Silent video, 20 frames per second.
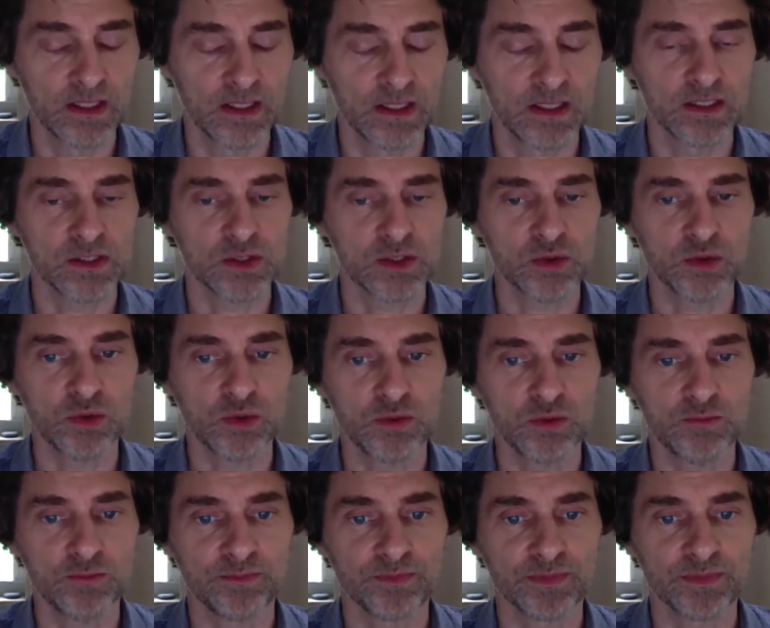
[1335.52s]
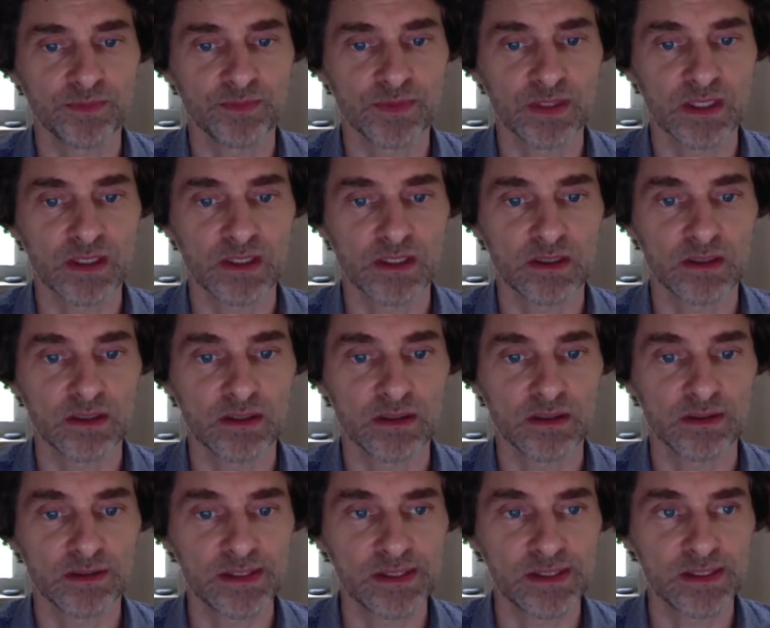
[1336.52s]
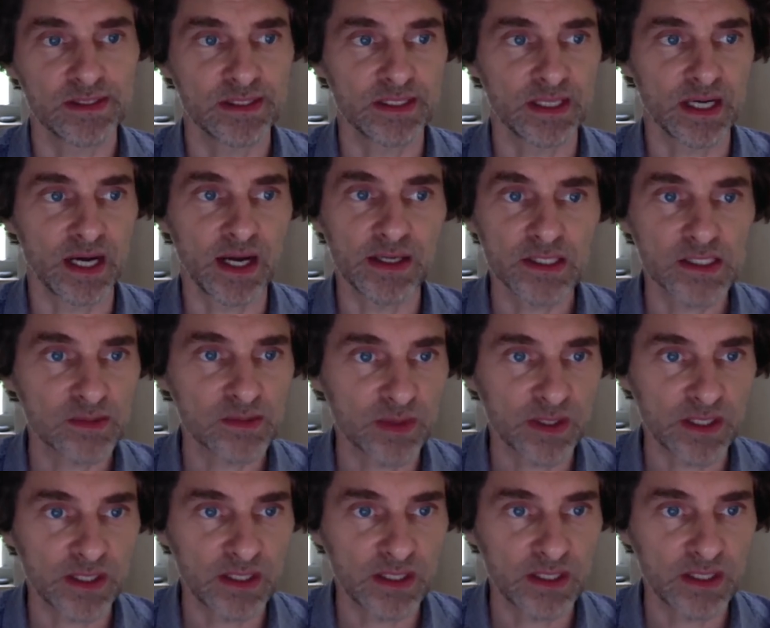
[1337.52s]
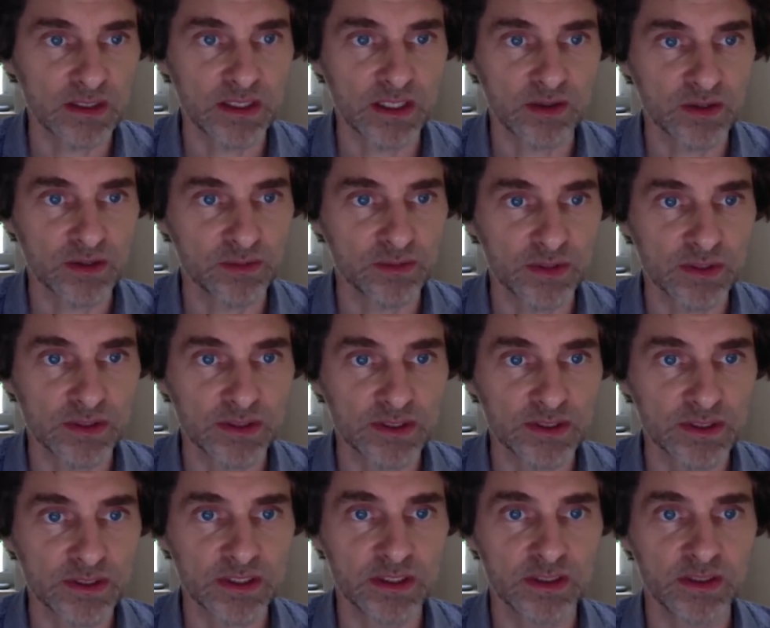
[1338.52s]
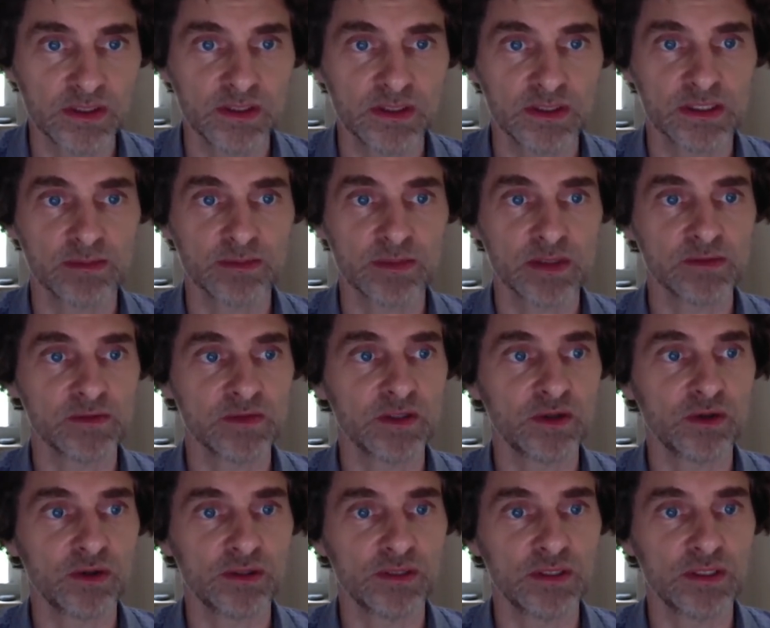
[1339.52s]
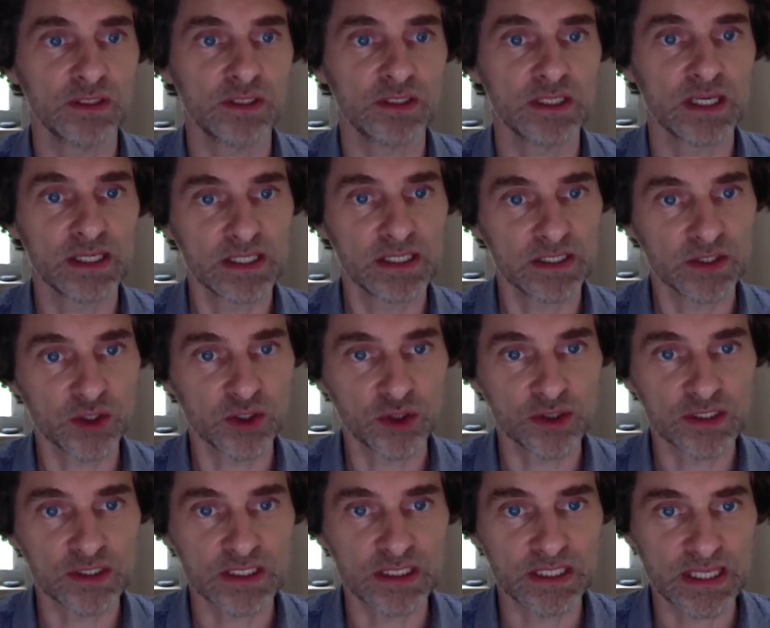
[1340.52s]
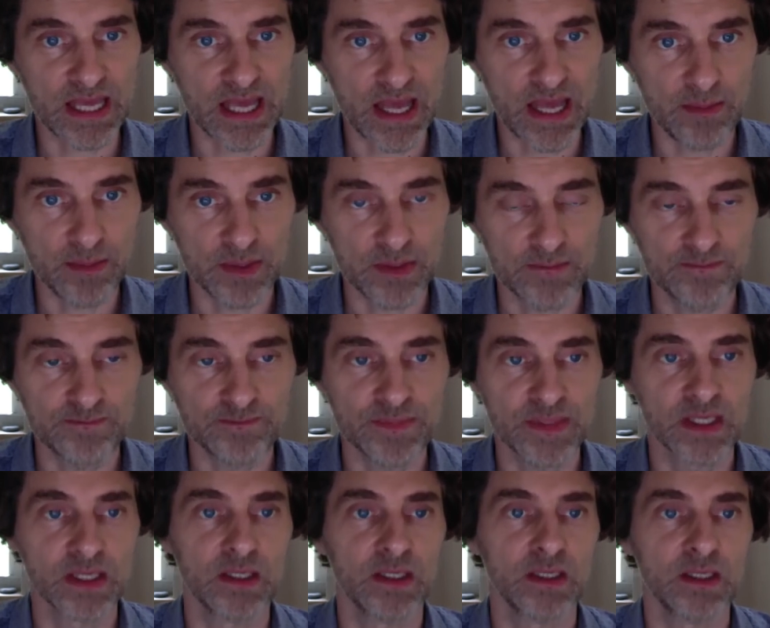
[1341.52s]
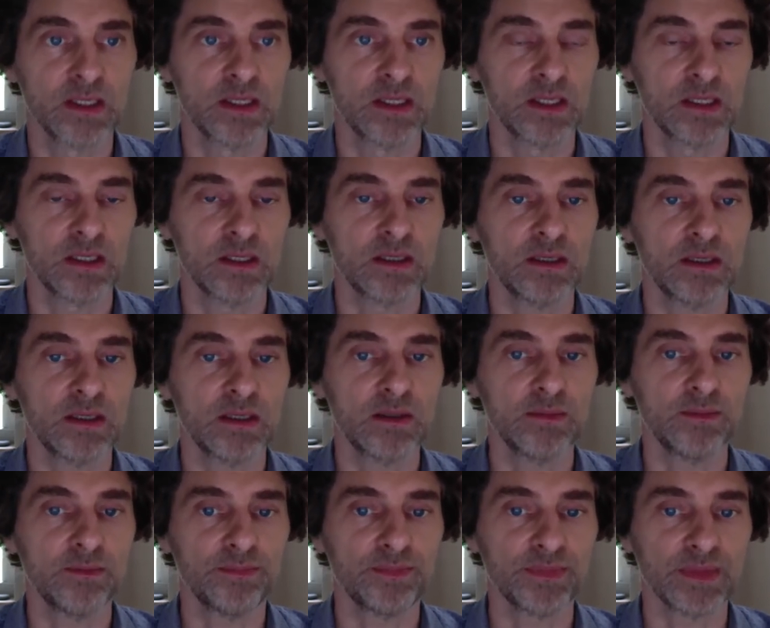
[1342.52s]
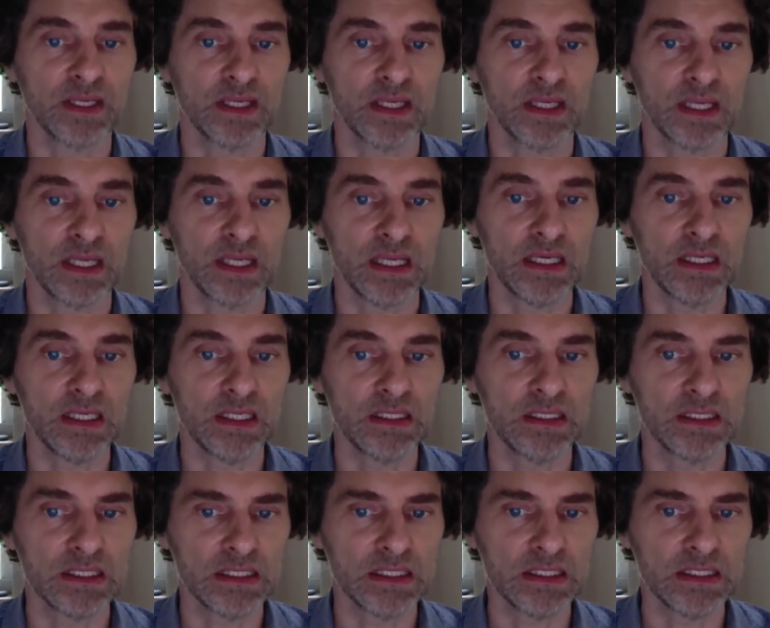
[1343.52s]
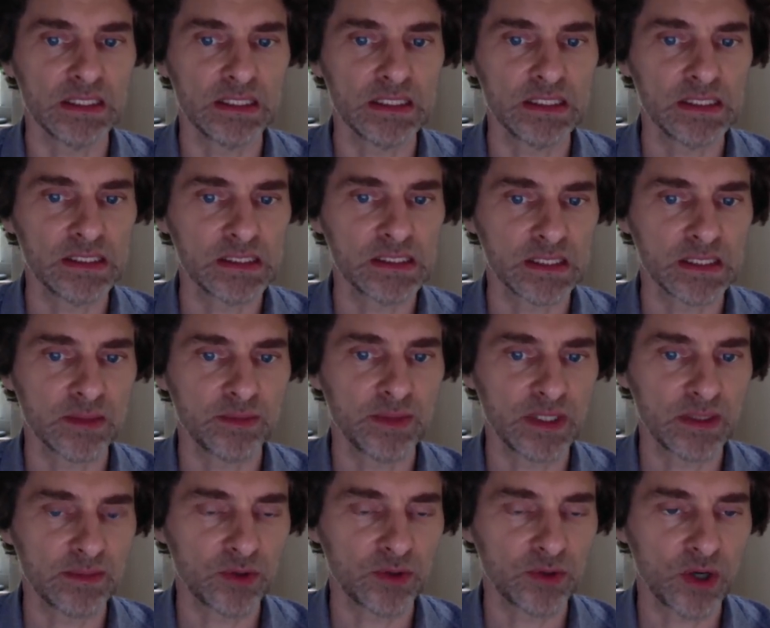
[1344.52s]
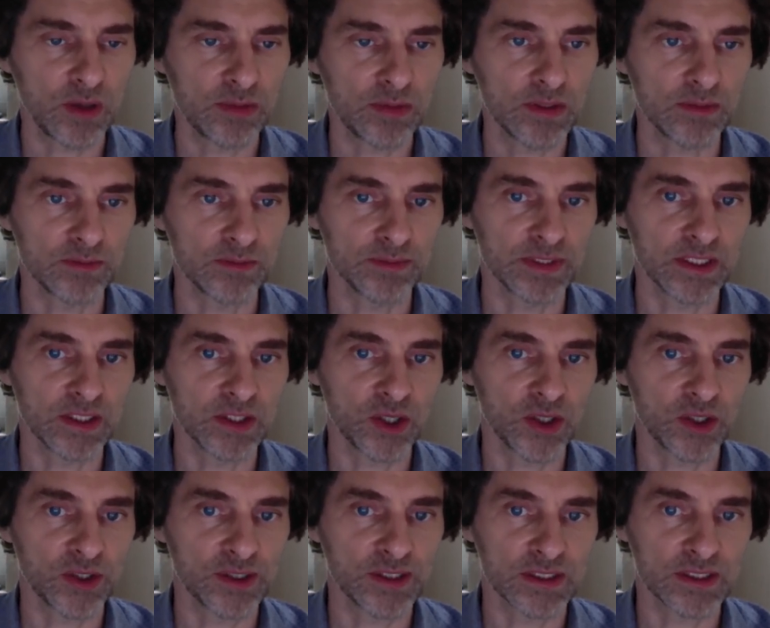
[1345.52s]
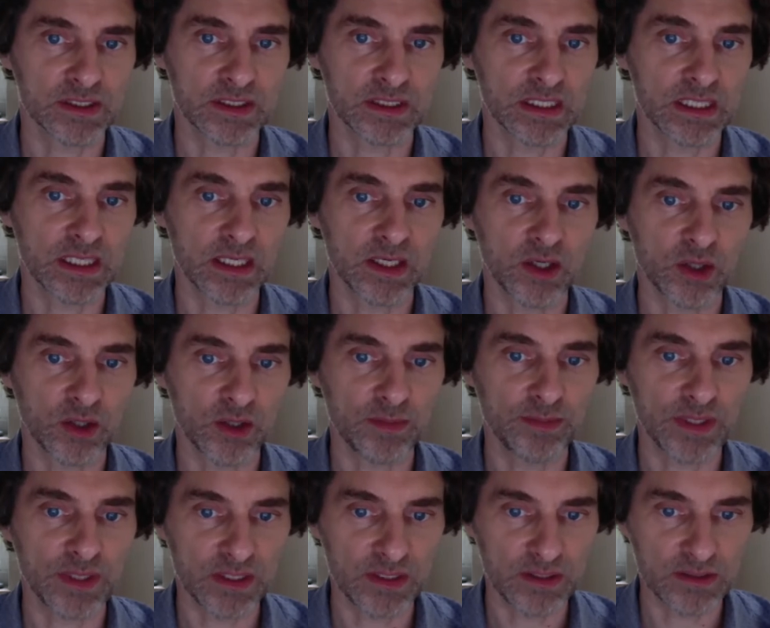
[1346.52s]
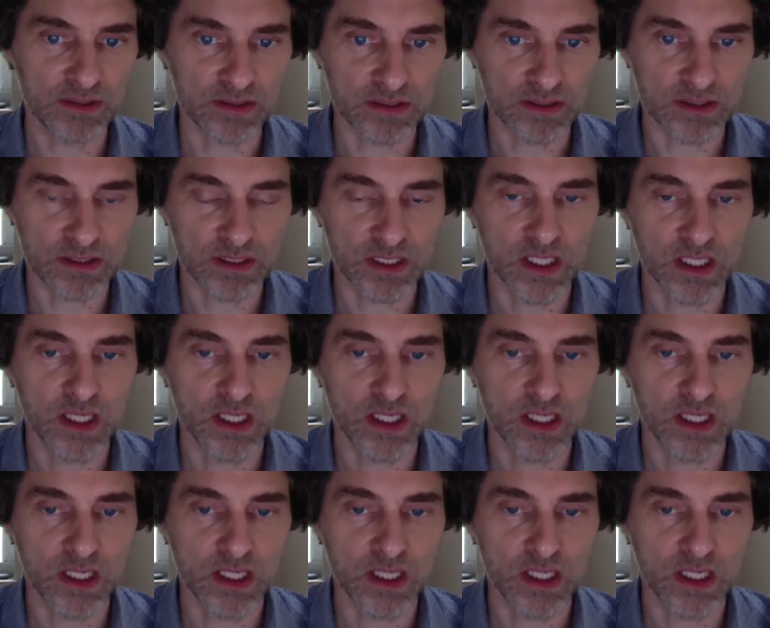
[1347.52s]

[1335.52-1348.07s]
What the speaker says: So this is the unexplained heritability. Sometimes we call it the diagnostic gap. And it is a big problem because a lot of patients